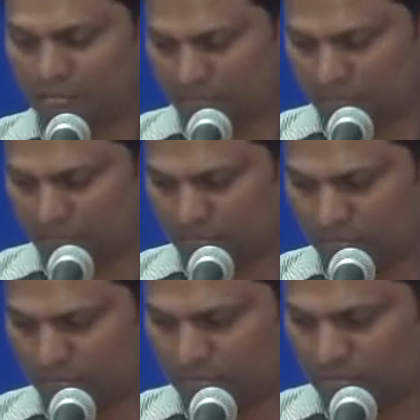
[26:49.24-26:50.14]

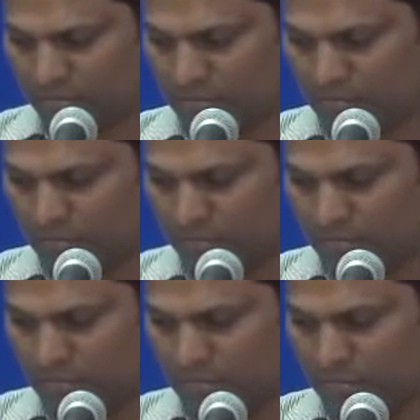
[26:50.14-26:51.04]

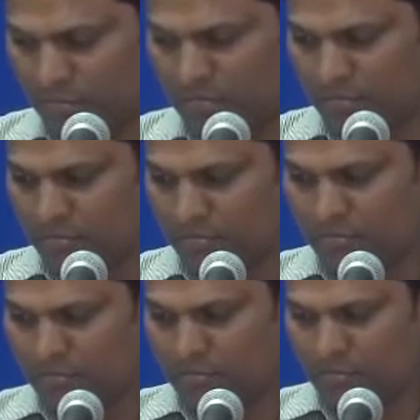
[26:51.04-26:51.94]

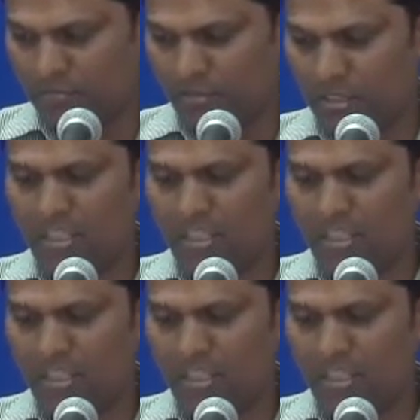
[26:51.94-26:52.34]
This person isn't speaking.